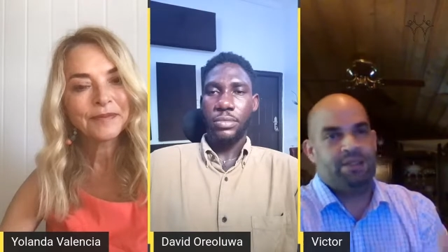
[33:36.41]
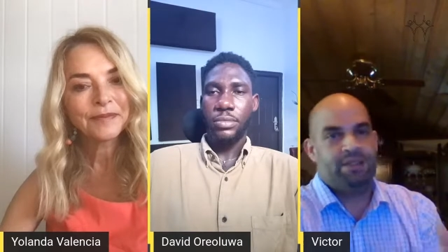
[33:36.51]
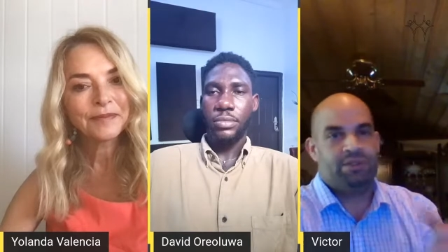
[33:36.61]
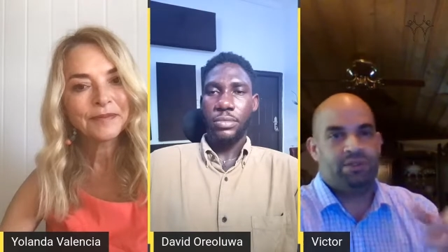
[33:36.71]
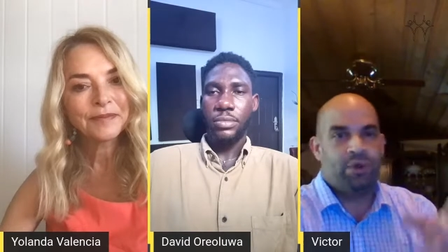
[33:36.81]

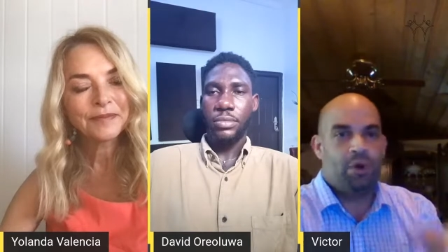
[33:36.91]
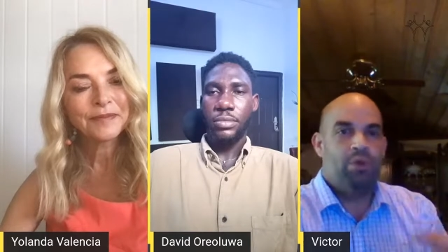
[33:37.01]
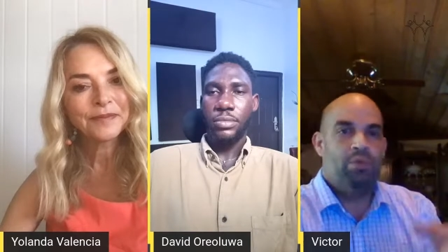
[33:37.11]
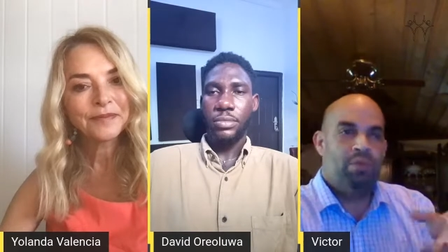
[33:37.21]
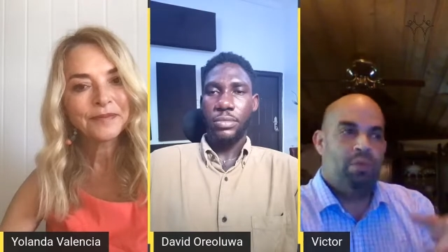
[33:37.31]

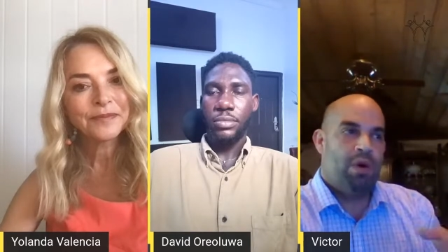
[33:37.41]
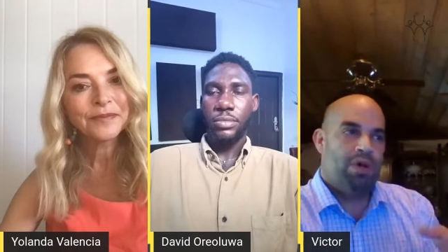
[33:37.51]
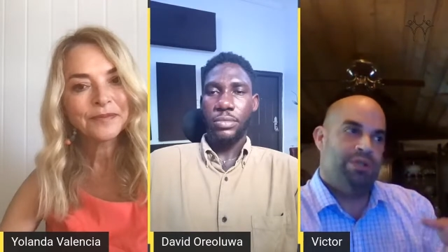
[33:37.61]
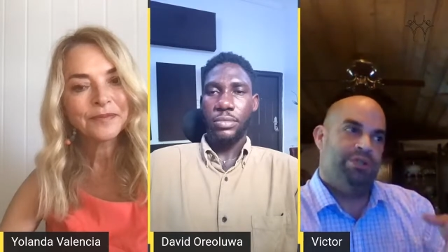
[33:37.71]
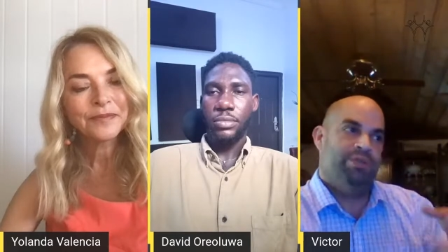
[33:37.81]
Speaker 1: so
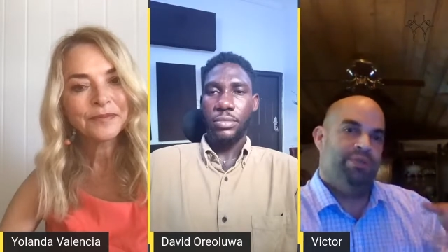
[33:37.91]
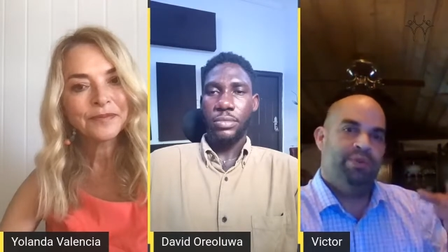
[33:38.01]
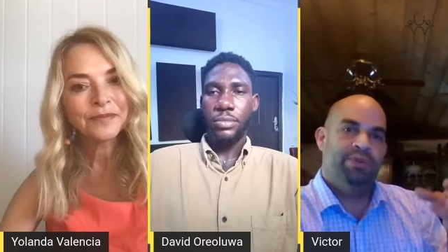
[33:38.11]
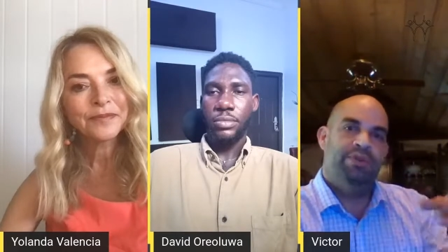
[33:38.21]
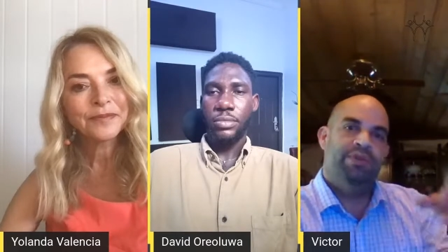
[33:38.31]
much
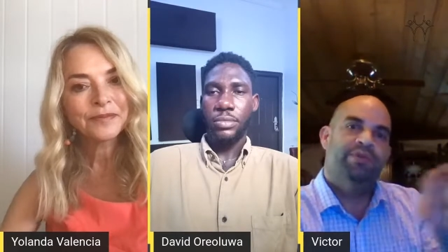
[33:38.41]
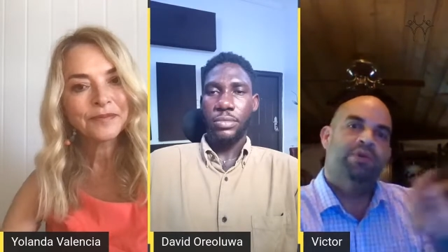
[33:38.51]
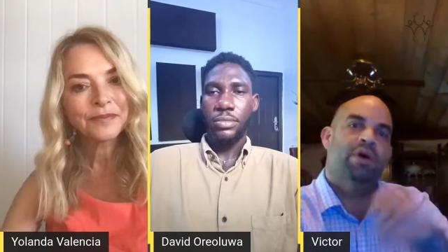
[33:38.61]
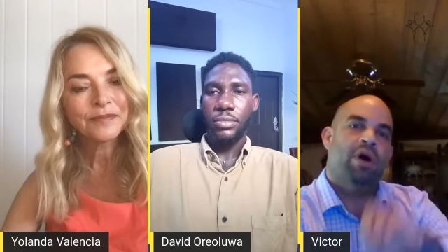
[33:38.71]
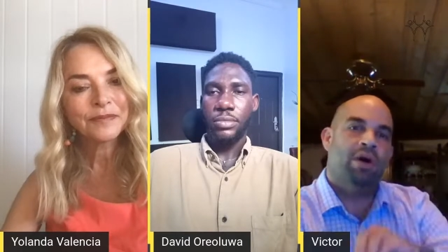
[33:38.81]

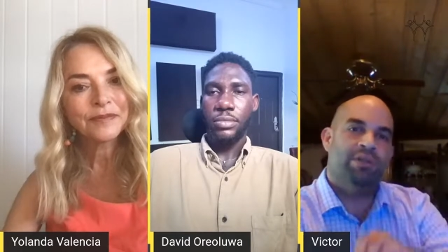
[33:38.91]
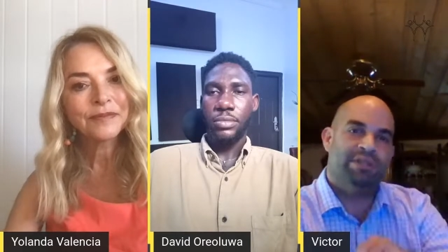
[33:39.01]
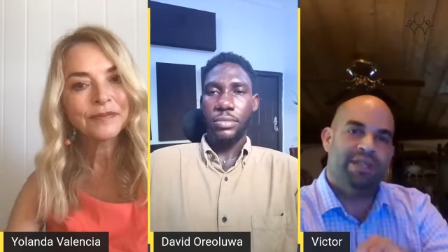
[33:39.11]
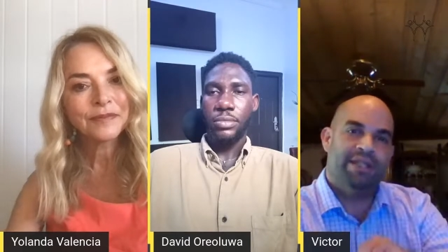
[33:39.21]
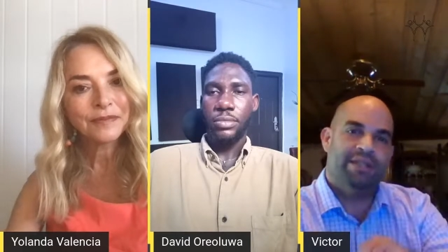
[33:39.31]
beautiful
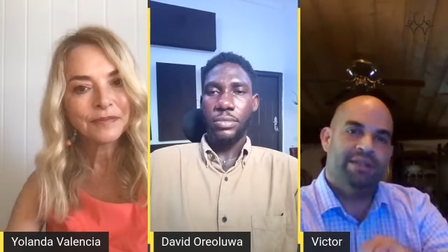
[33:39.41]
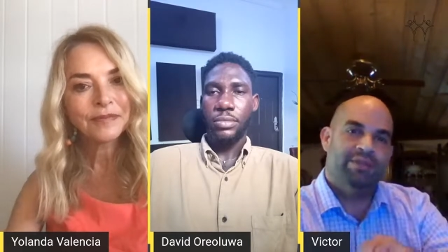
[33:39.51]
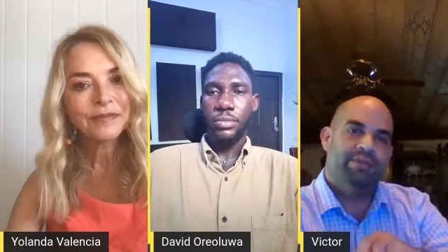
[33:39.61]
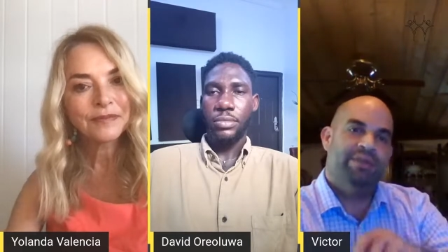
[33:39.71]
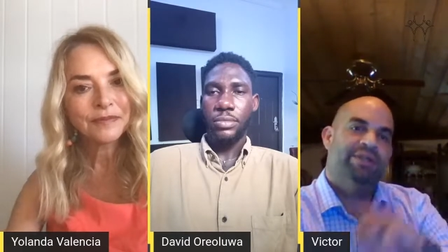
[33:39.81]
content
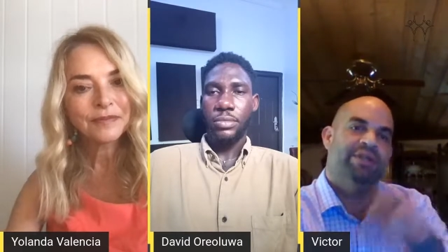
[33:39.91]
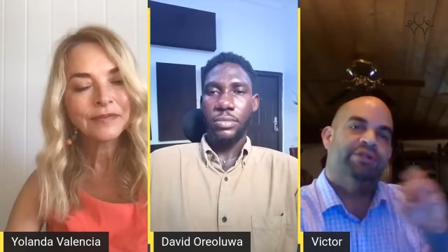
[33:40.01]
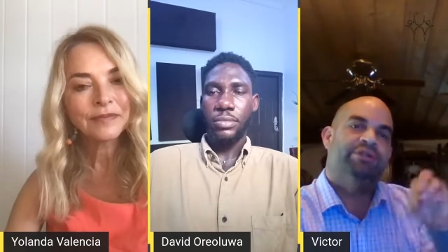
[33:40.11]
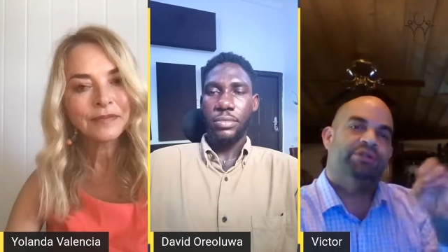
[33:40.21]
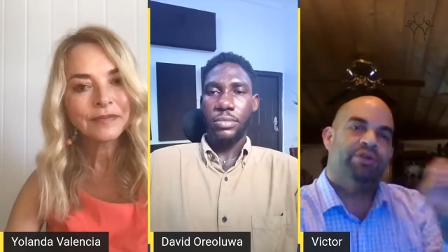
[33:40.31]
with
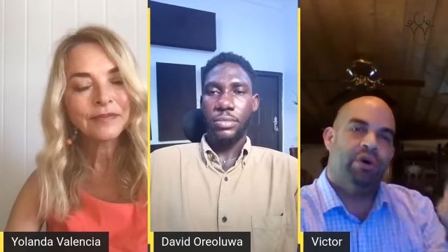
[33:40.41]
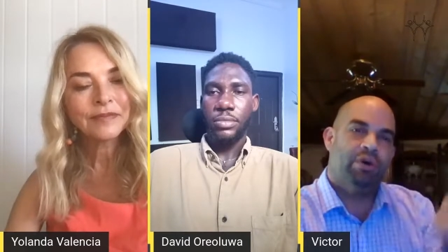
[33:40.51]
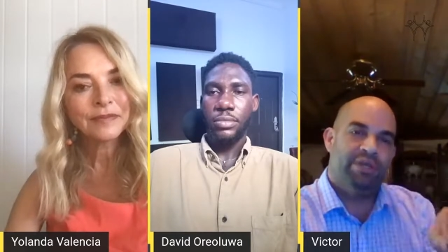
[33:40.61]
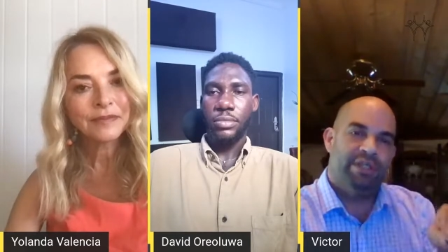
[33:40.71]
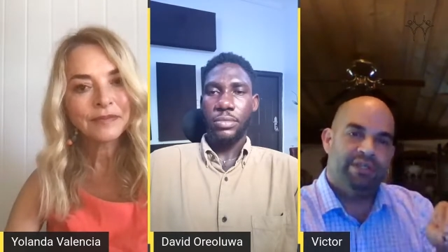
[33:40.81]
their
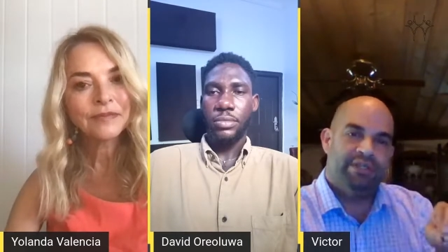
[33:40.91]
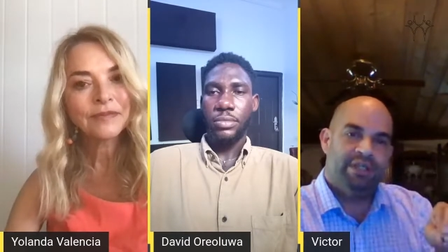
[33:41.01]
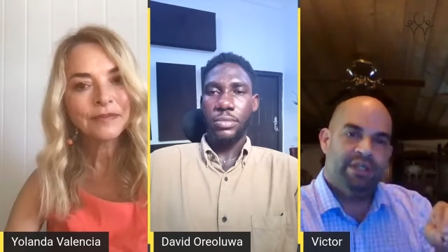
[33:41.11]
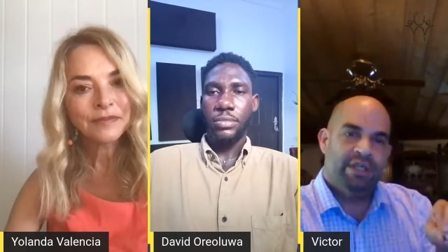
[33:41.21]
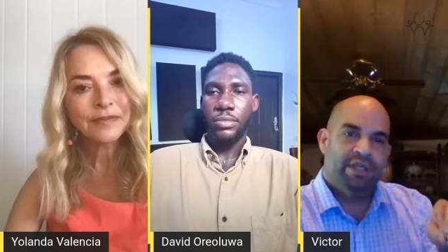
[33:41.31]
stories
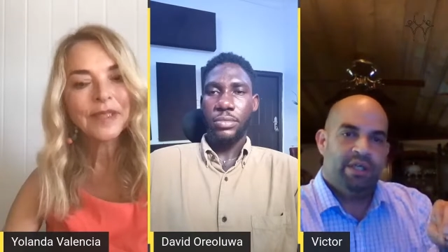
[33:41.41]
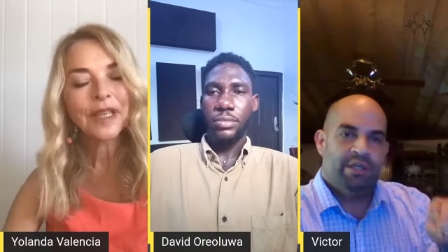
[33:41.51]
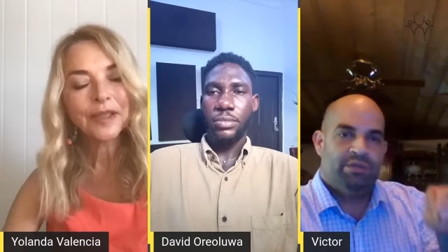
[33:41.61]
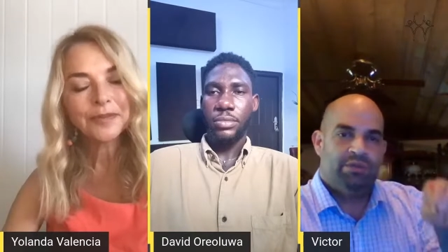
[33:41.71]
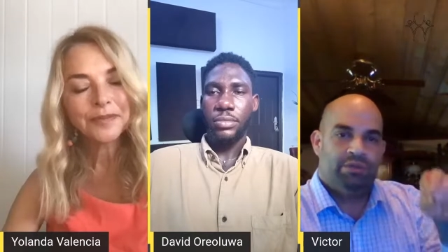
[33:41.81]

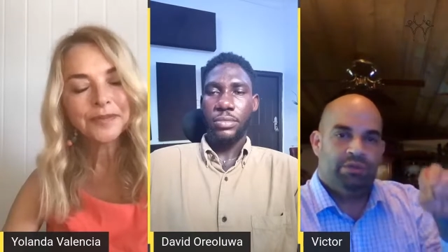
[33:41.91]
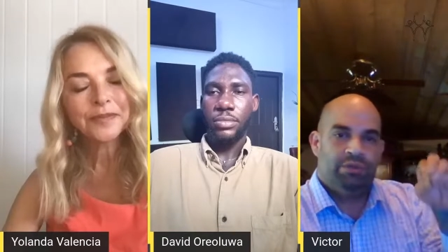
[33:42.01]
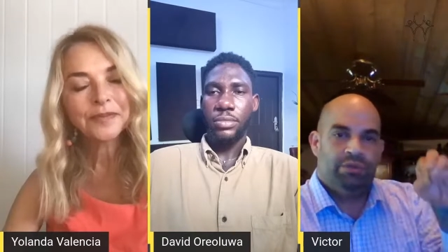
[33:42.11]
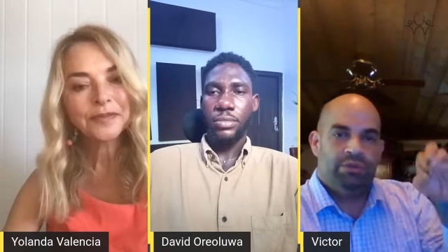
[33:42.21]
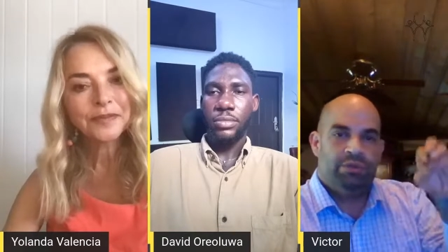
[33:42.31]
yeah.
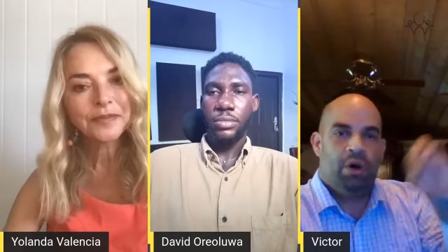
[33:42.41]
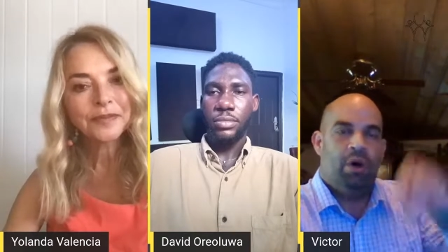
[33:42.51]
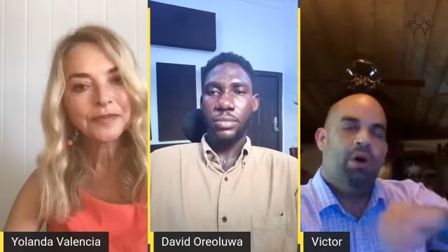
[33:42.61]
to not